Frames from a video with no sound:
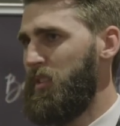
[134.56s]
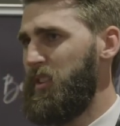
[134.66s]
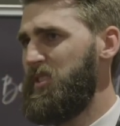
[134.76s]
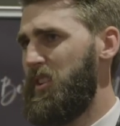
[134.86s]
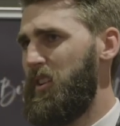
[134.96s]
is
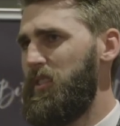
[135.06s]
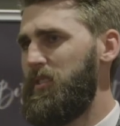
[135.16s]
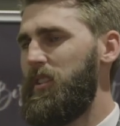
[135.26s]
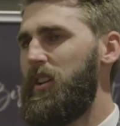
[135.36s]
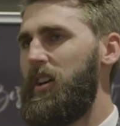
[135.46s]
there a so. point
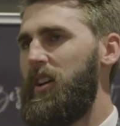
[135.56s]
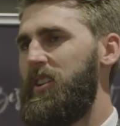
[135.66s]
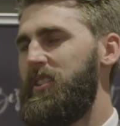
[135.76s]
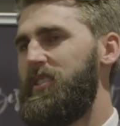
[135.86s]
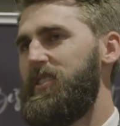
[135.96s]
where you've uh, just got to
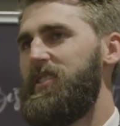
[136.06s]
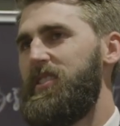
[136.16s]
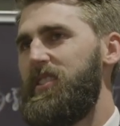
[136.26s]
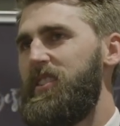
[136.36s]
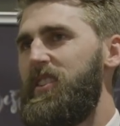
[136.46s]
find your
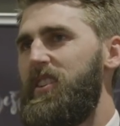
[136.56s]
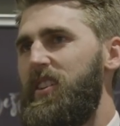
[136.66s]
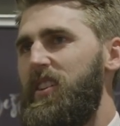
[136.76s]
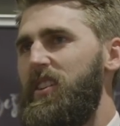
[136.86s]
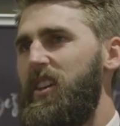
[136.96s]
spot
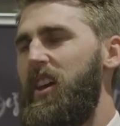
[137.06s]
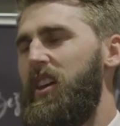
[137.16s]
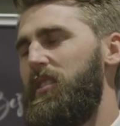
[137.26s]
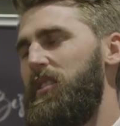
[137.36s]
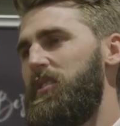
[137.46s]
again?
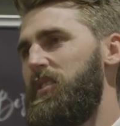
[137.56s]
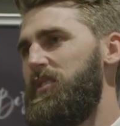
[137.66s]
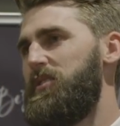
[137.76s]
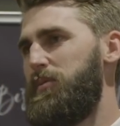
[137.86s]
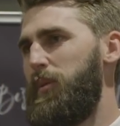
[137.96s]
Yeah, look,
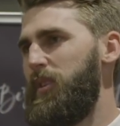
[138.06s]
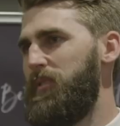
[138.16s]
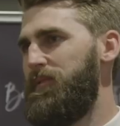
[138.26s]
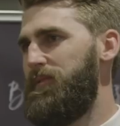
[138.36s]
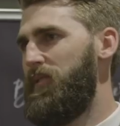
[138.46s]
it's probably a
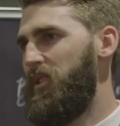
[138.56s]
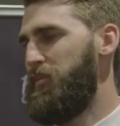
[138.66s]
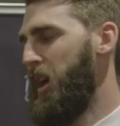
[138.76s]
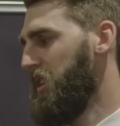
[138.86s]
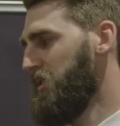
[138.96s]
fine
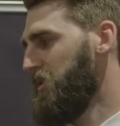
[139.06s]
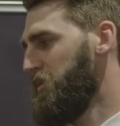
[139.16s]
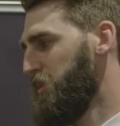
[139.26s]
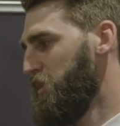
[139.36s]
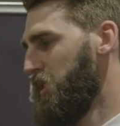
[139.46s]

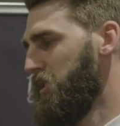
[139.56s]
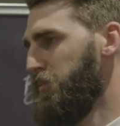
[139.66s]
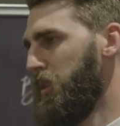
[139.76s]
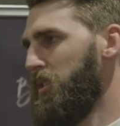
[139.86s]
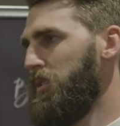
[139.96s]
balance between
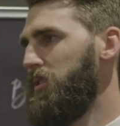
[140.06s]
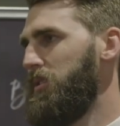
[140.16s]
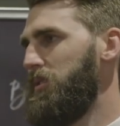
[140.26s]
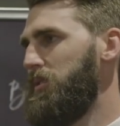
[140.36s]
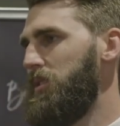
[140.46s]
both.
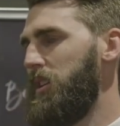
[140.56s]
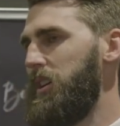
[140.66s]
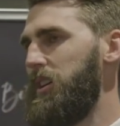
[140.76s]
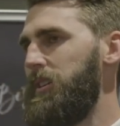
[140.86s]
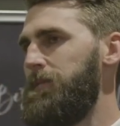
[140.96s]

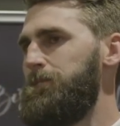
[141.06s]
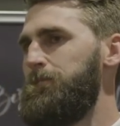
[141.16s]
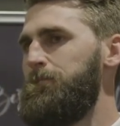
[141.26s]
Um,